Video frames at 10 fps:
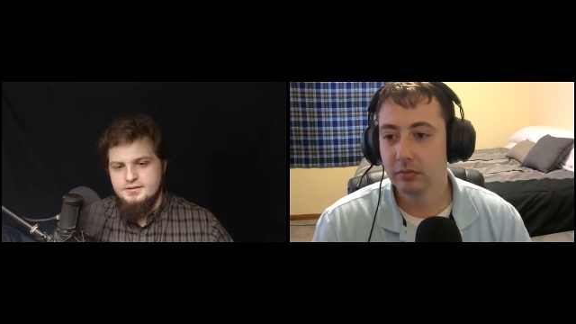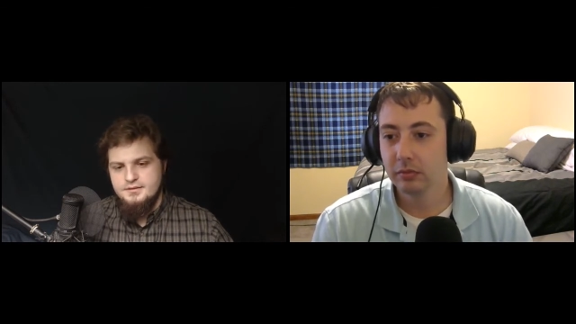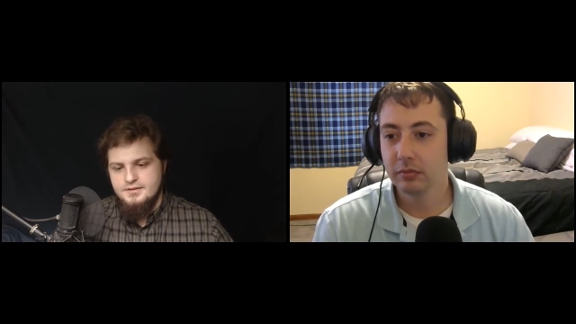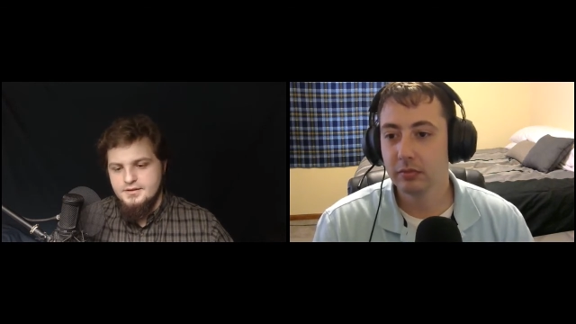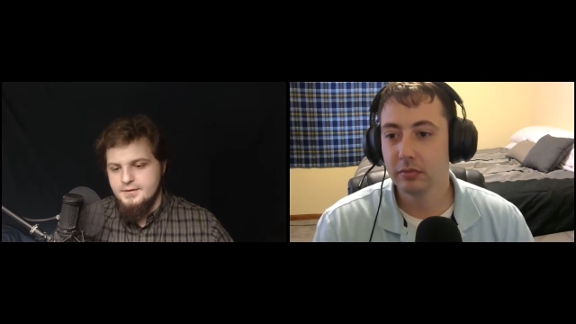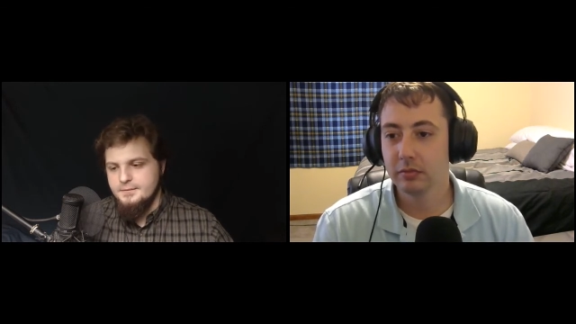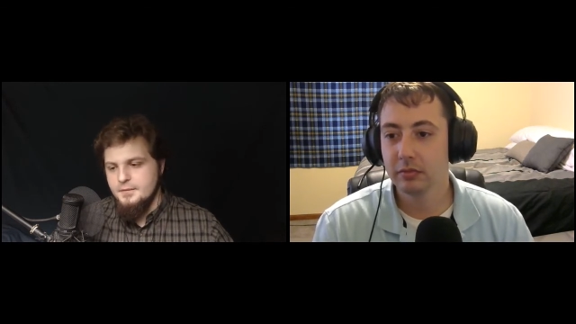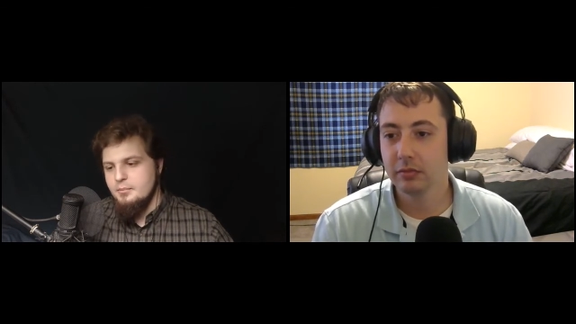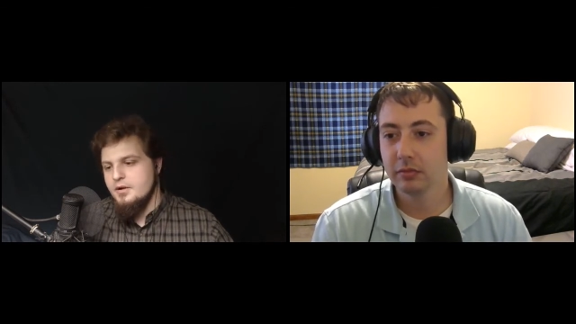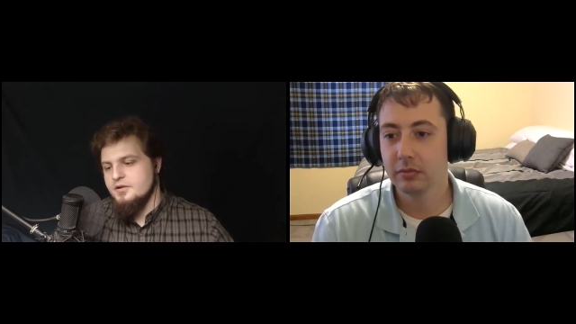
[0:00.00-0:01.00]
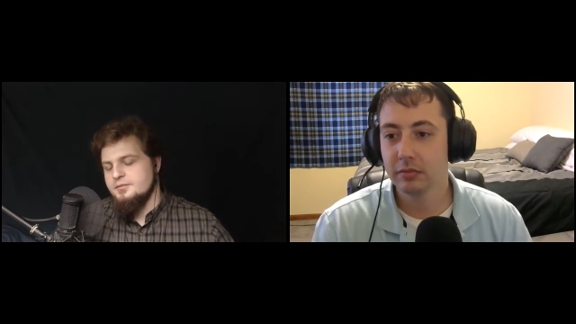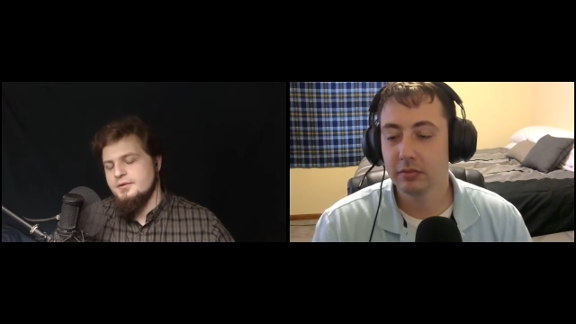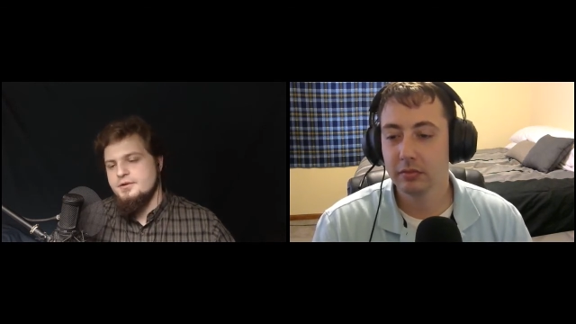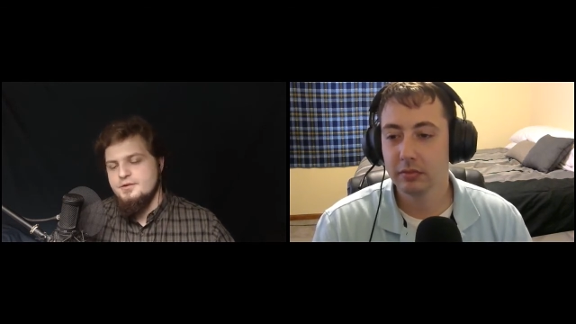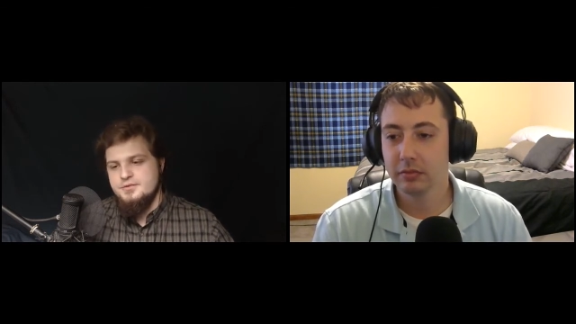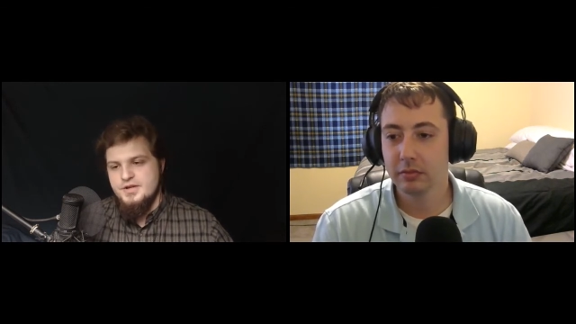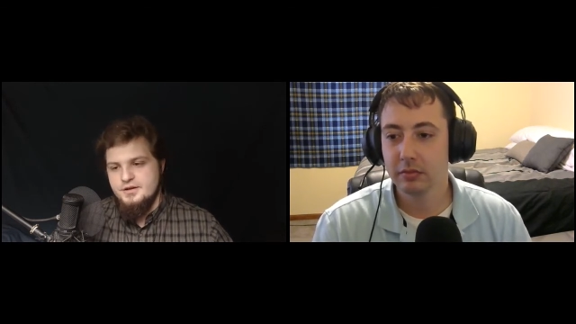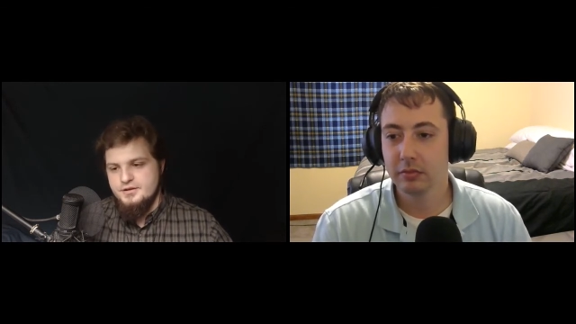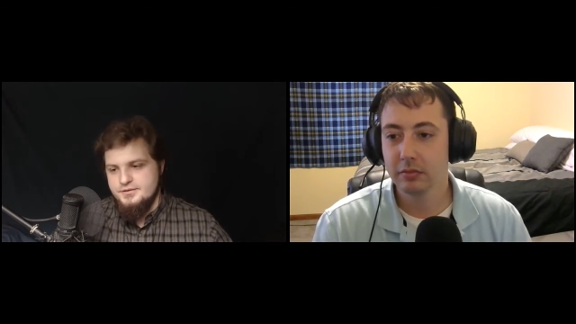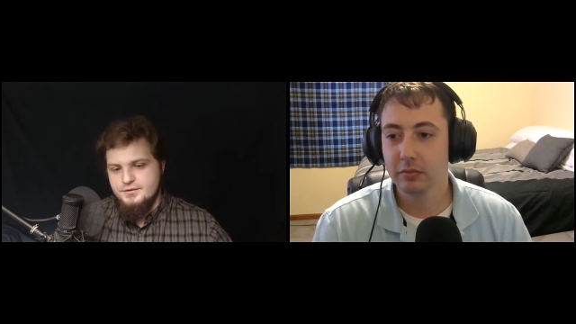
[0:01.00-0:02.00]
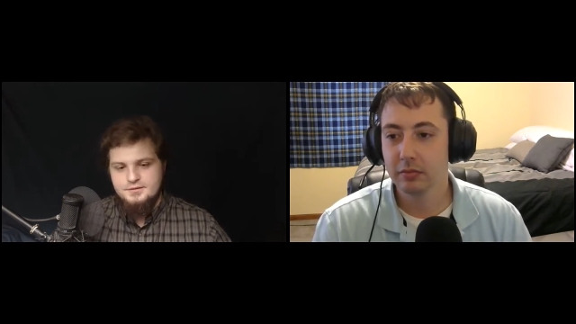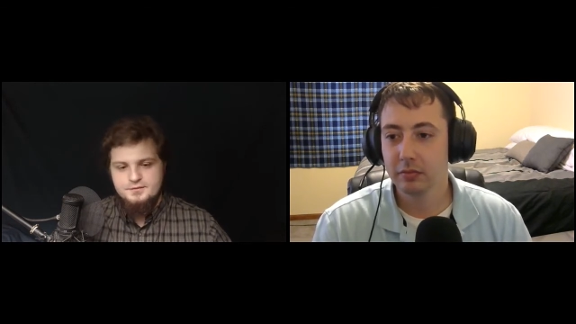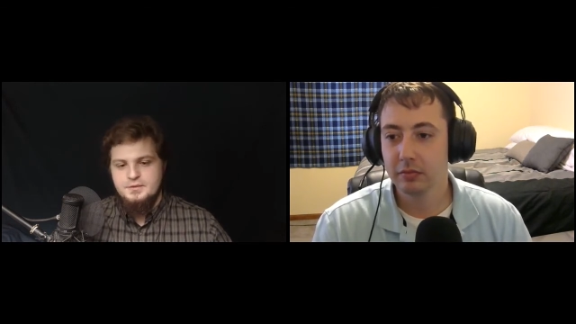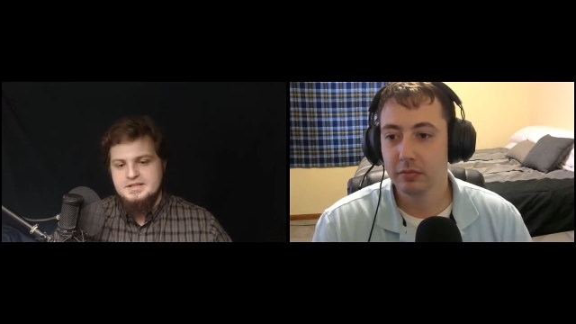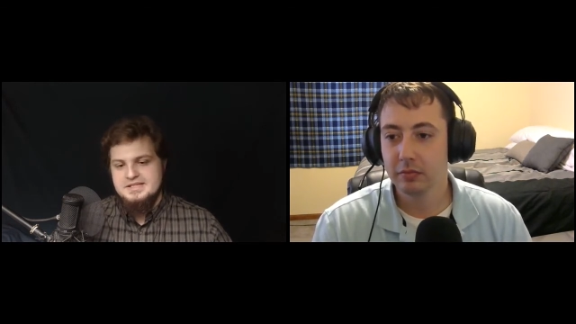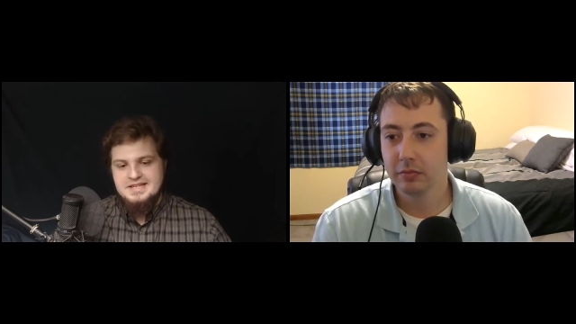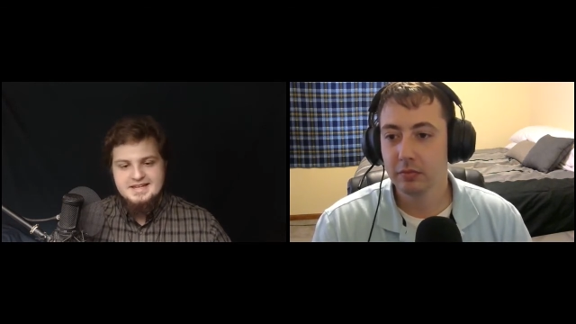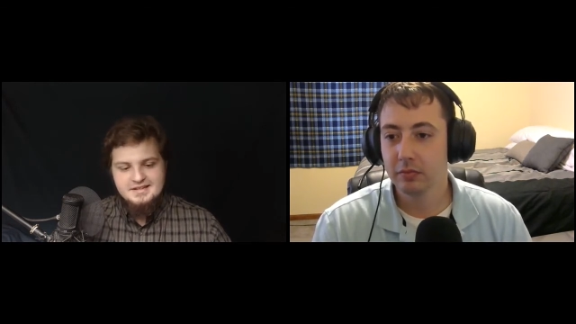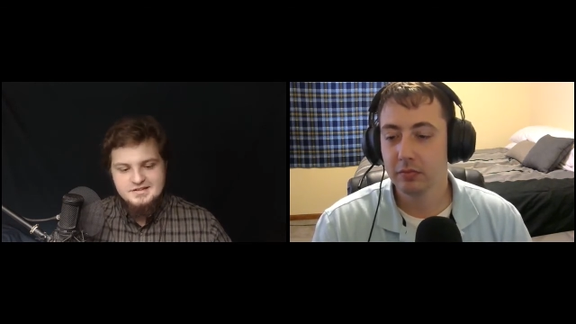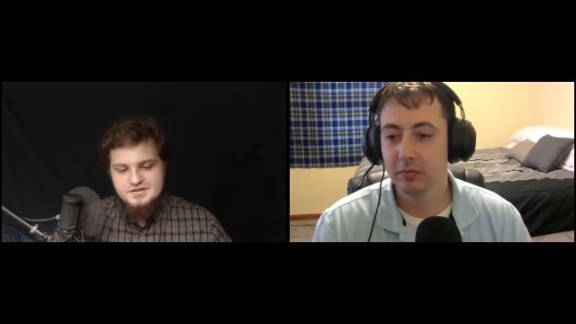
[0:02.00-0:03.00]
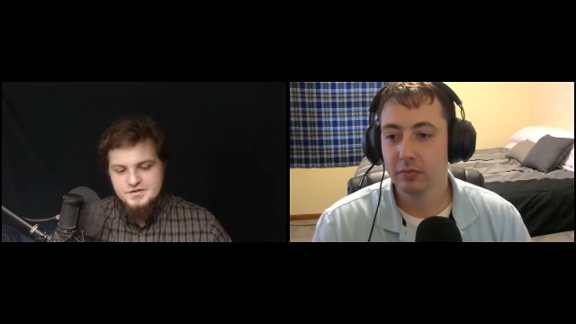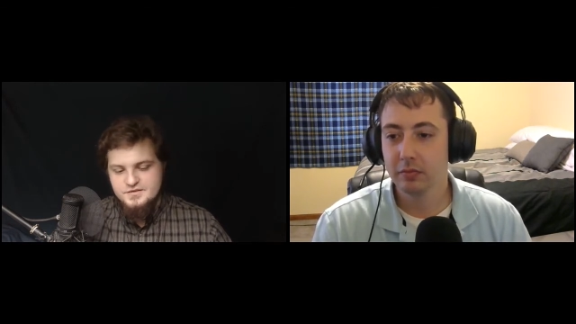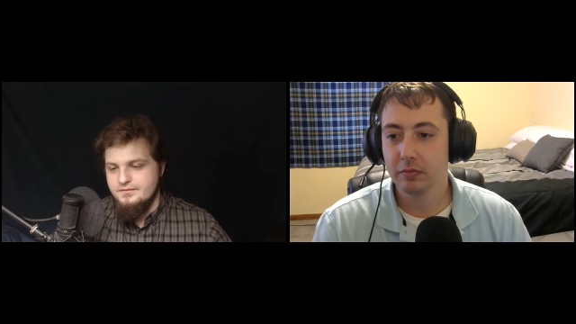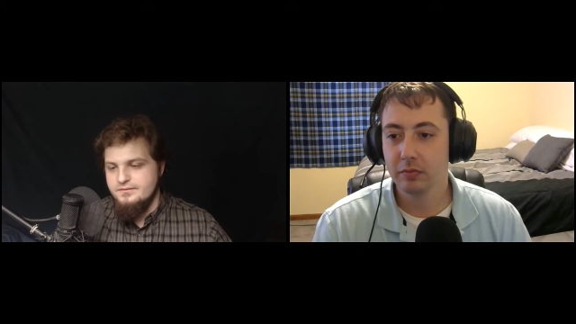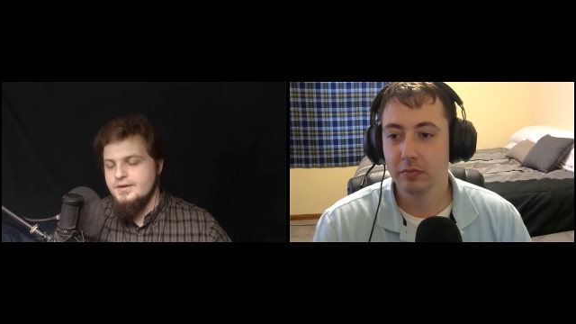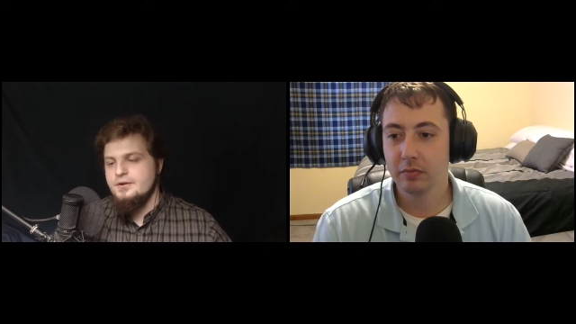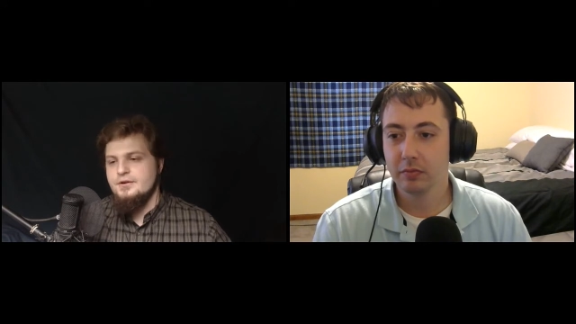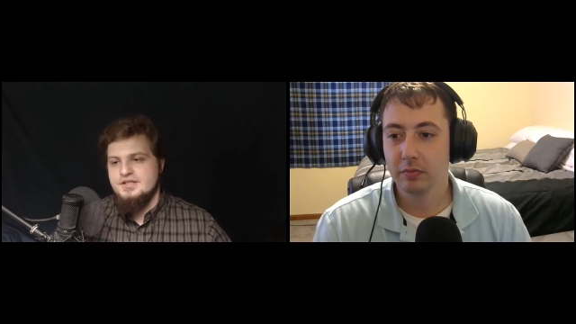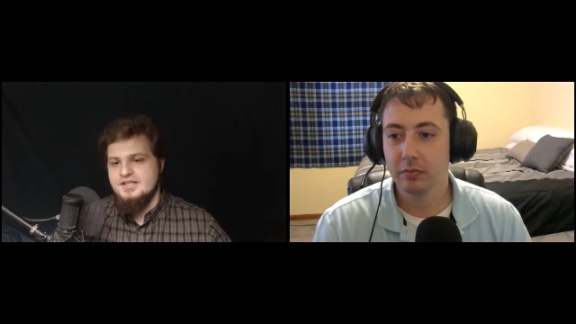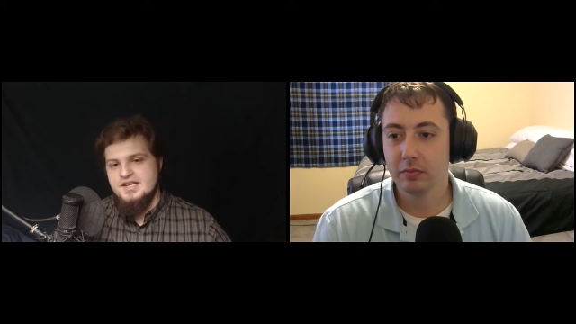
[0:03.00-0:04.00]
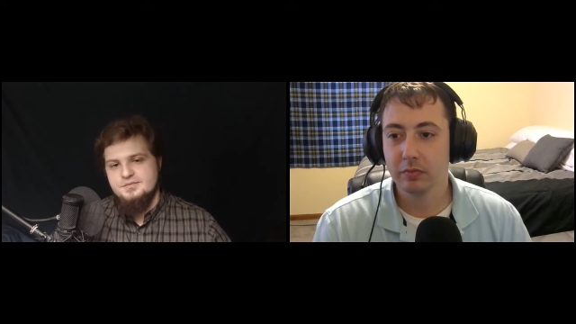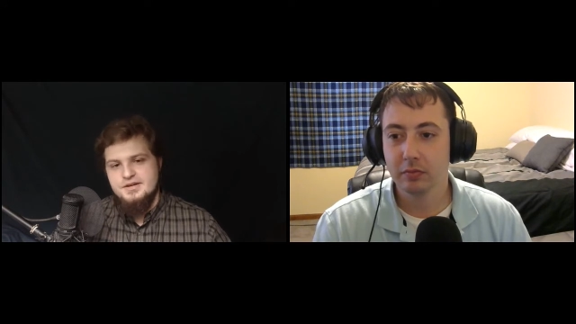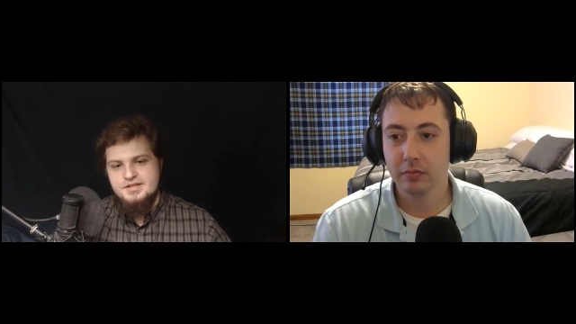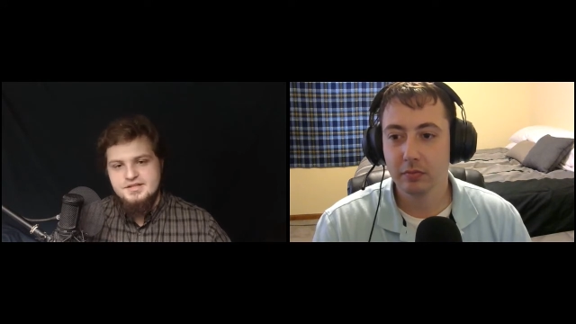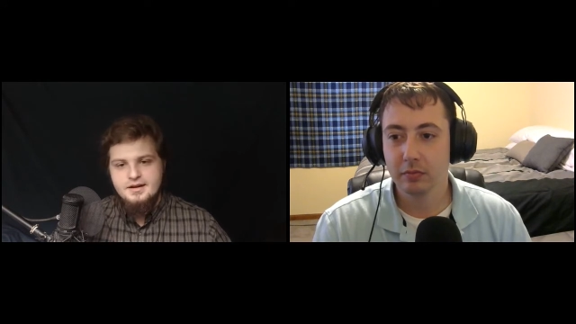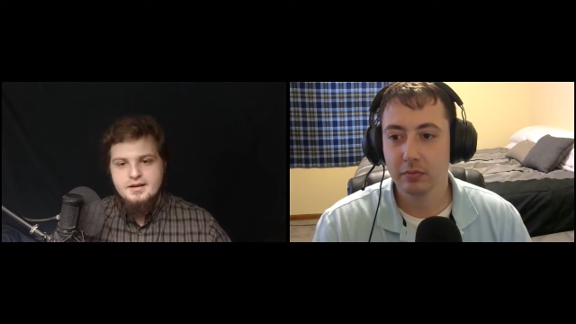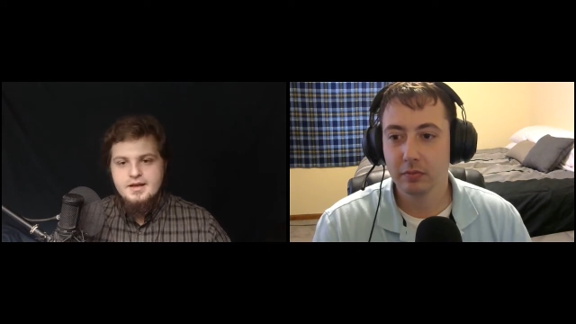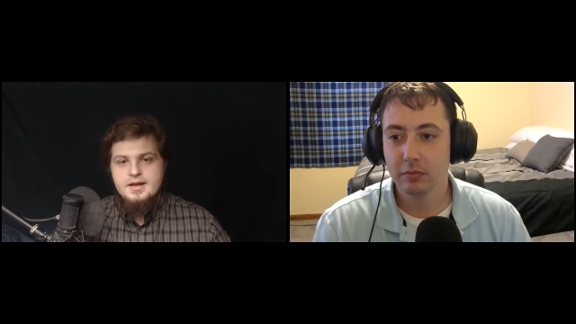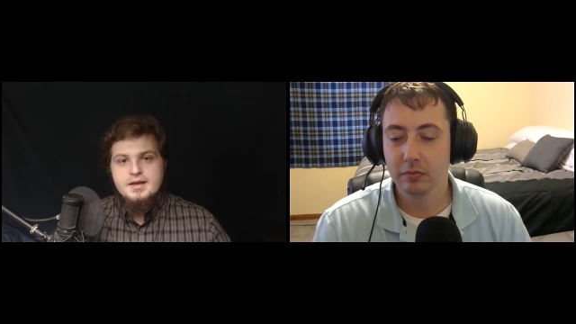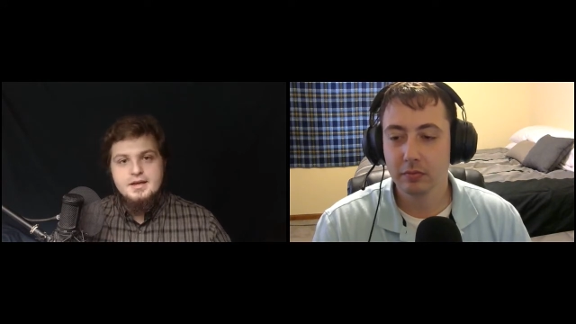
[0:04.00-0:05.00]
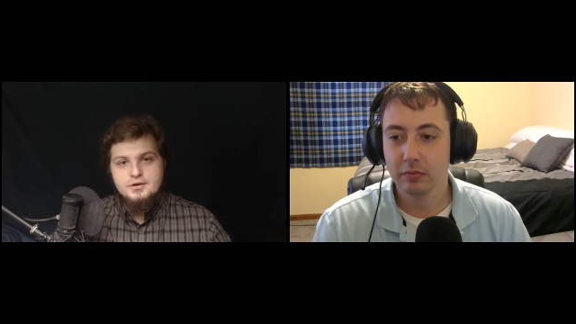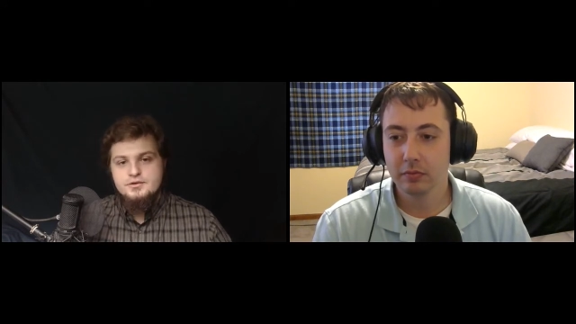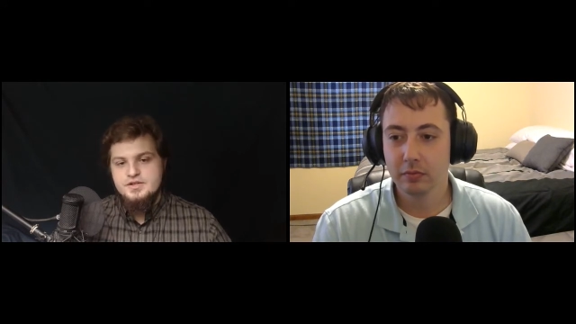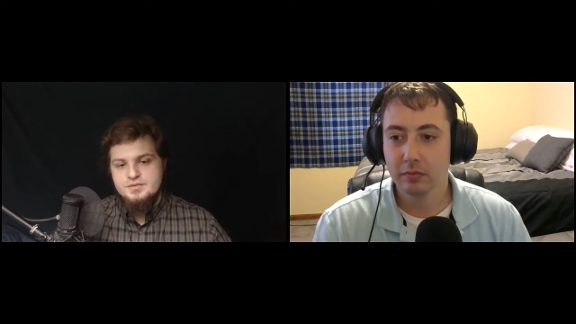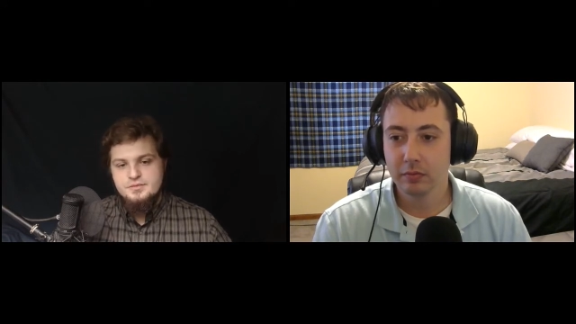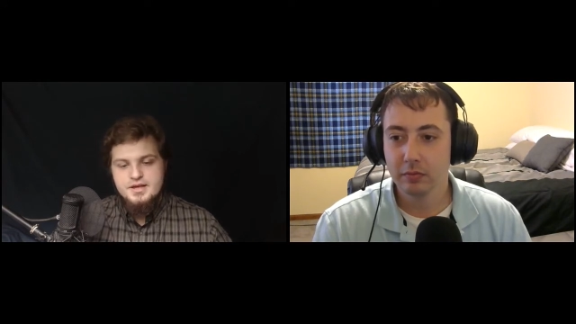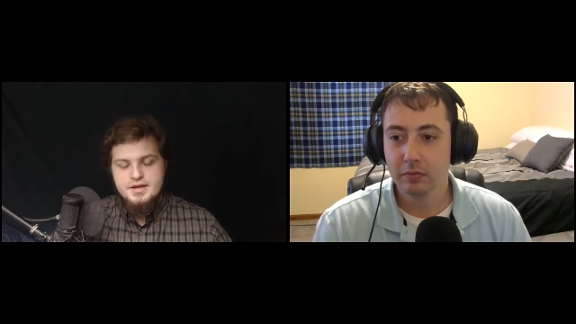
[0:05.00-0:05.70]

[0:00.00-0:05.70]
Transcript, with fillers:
Speaker 1: a, a multiple YouTube channels for once again various aspects that interest me.